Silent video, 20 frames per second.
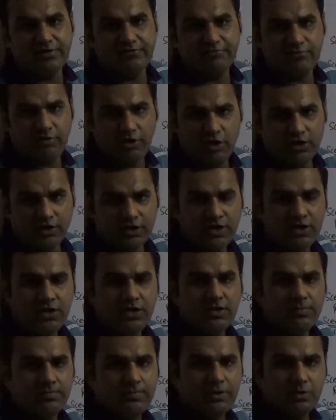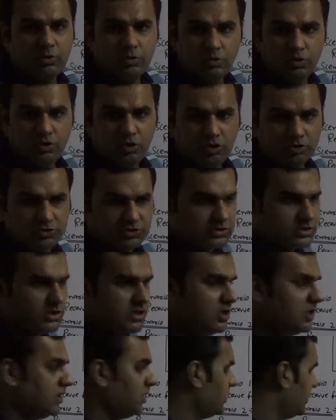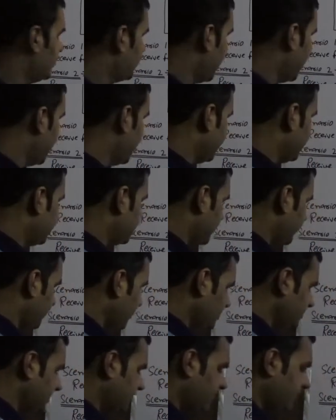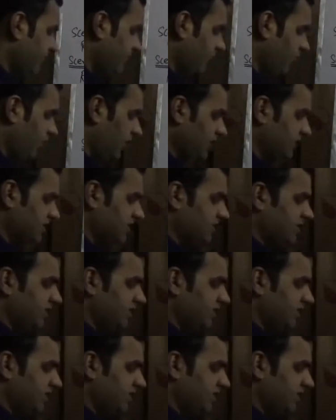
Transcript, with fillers: default. But who knows that suppose it defaults,